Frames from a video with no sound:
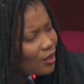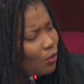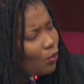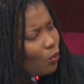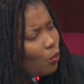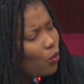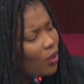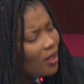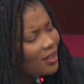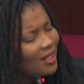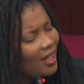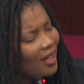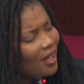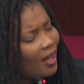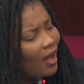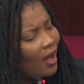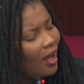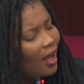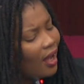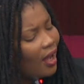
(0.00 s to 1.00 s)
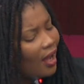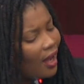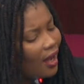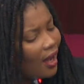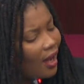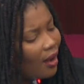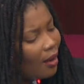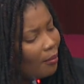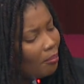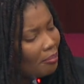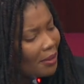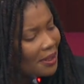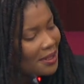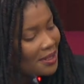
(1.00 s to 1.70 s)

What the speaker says: What are